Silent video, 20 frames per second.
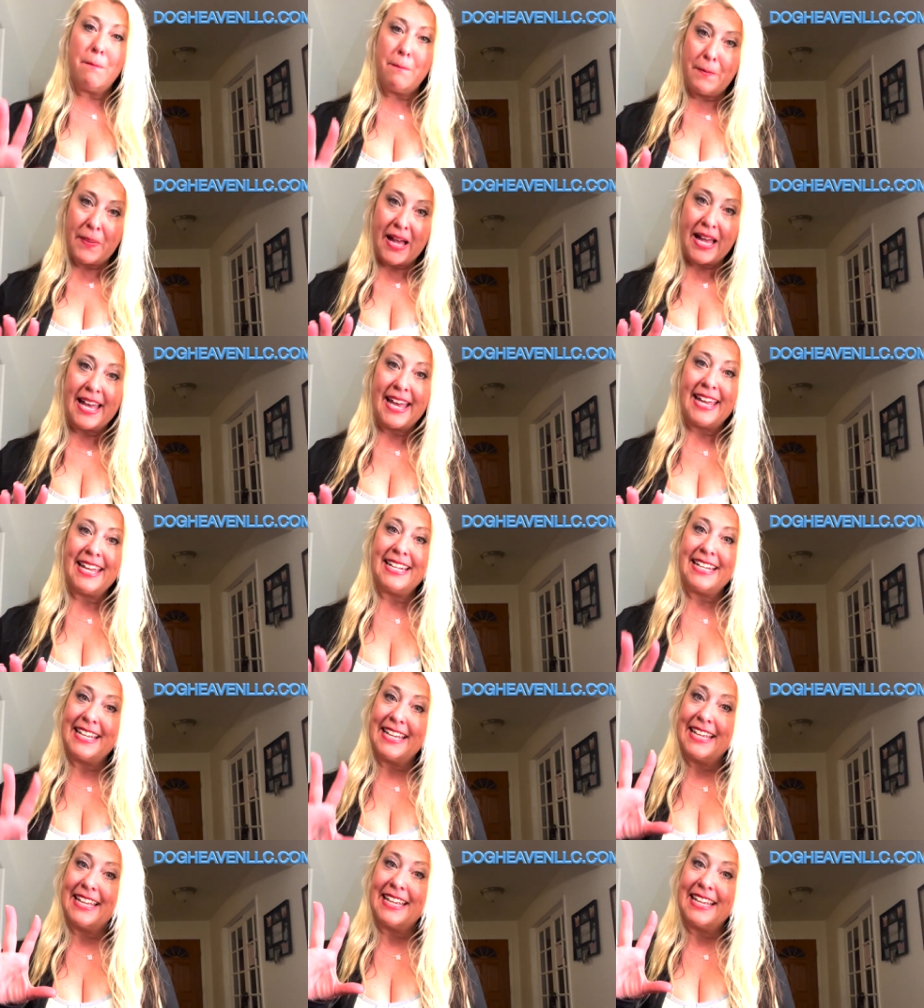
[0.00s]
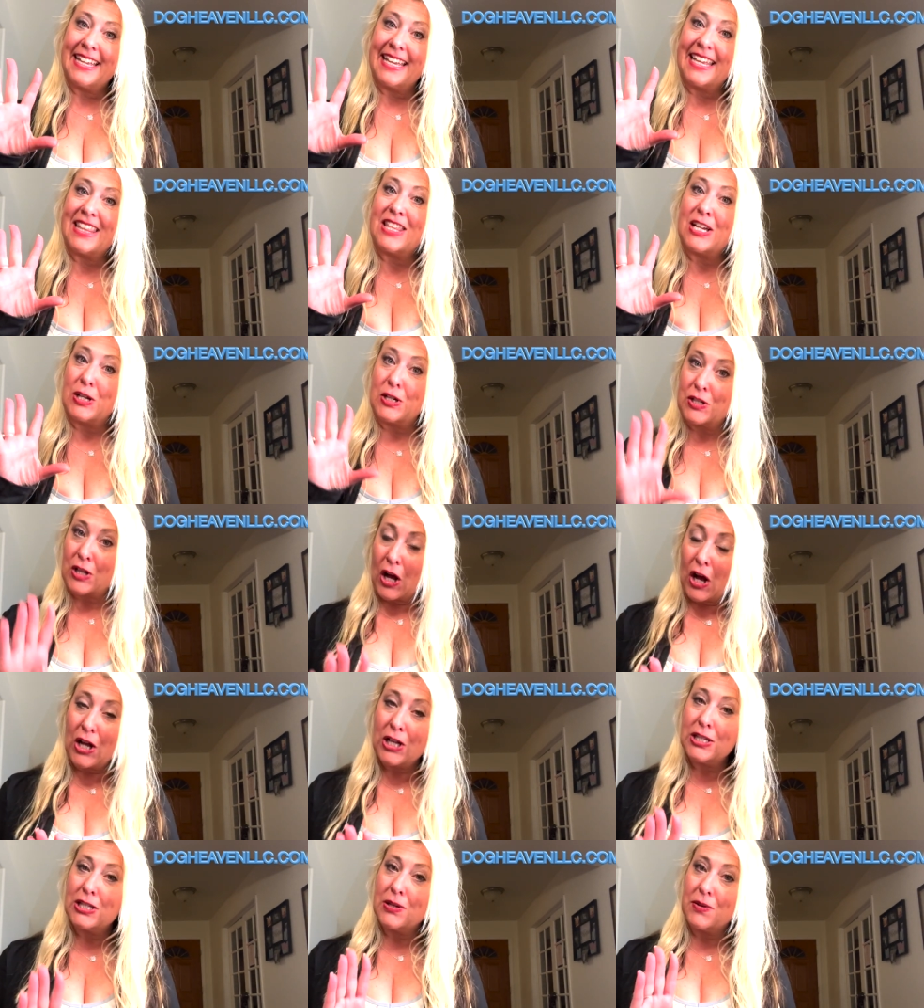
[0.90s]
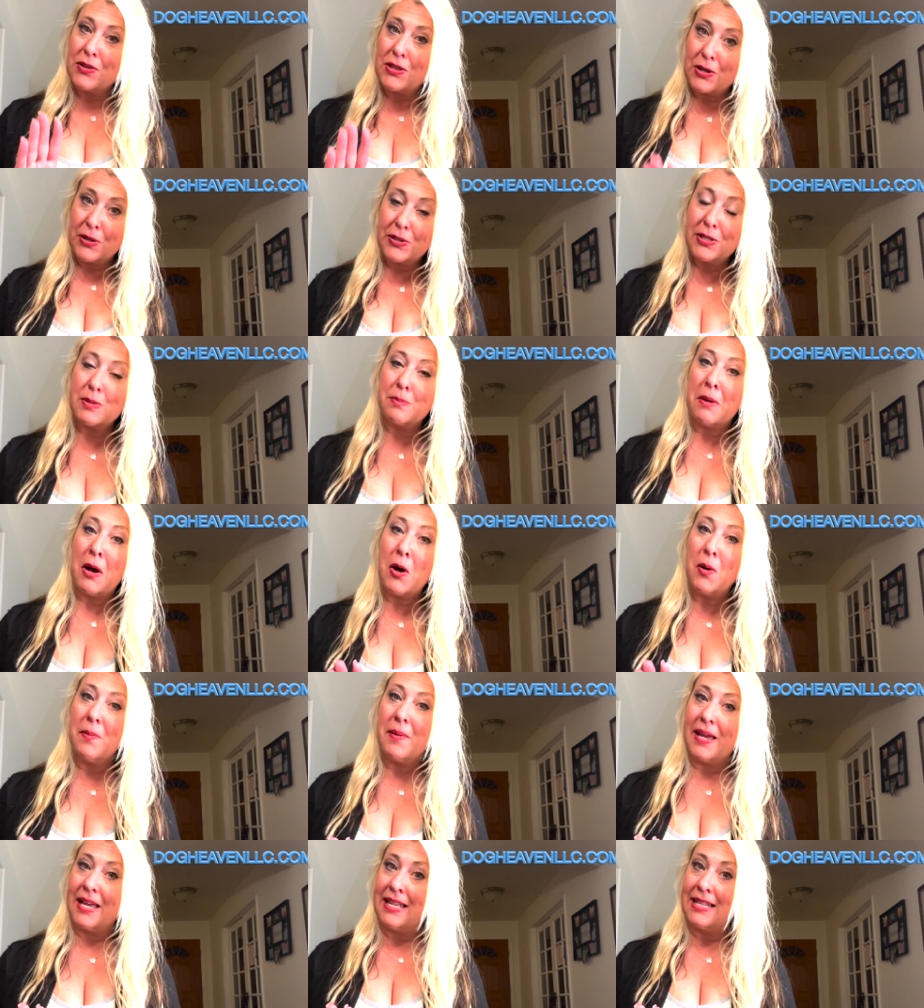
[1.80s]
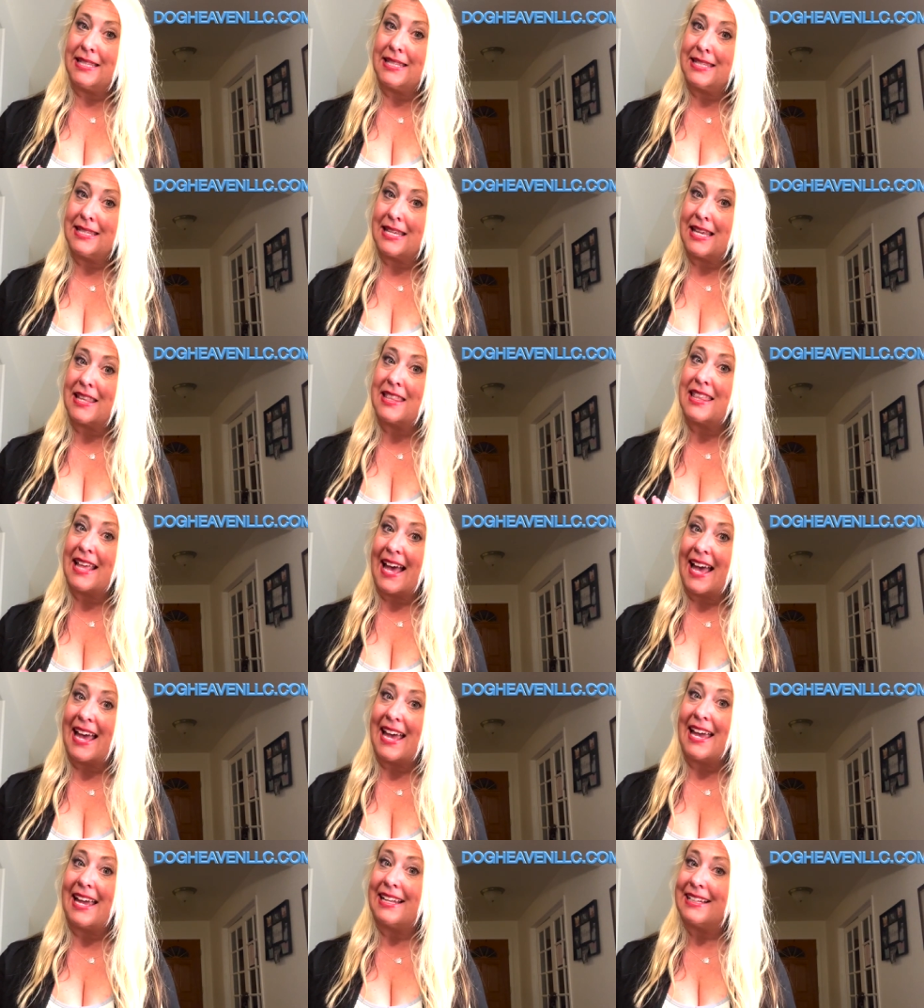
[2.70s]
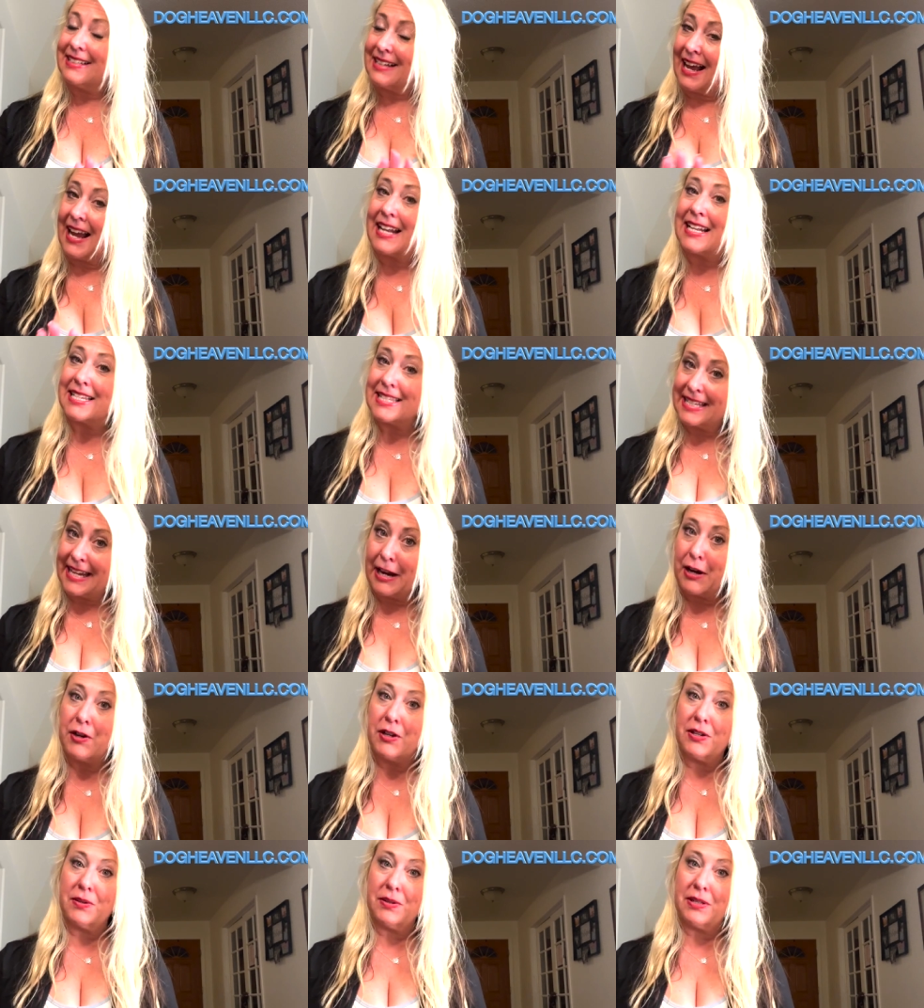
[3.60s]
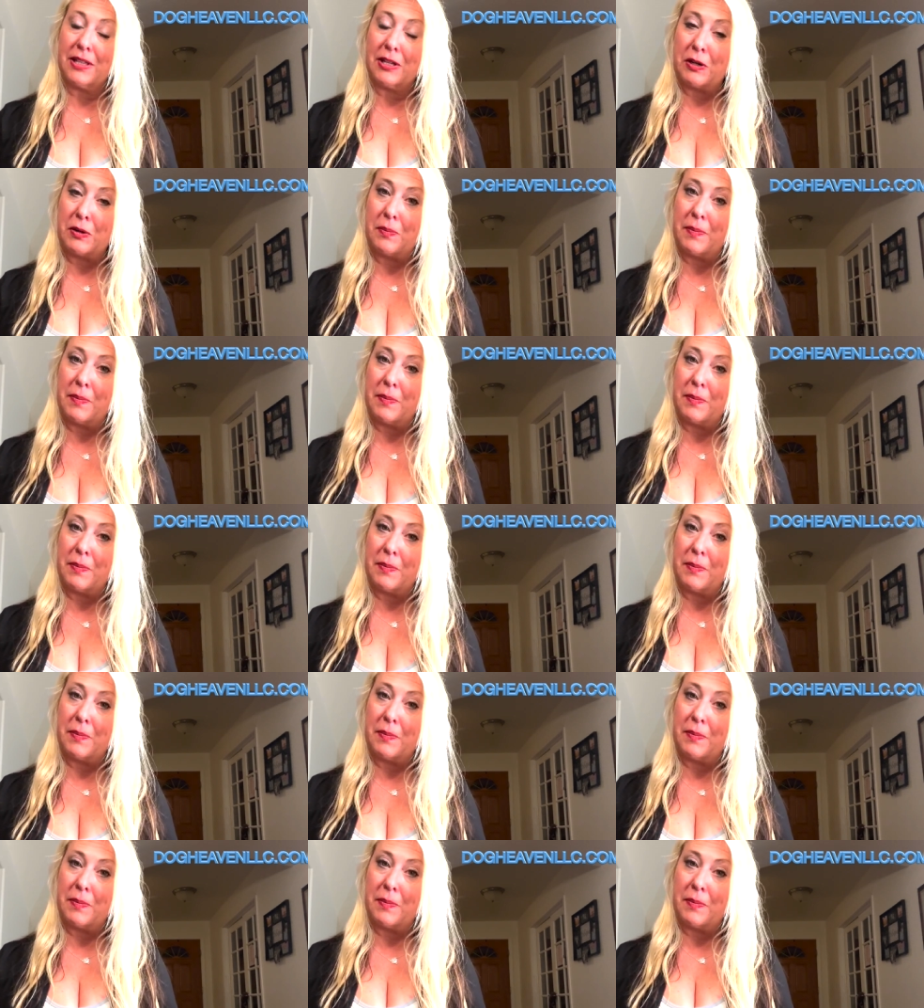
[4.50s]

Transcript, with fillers: but there's also those moments that kind of scare you a little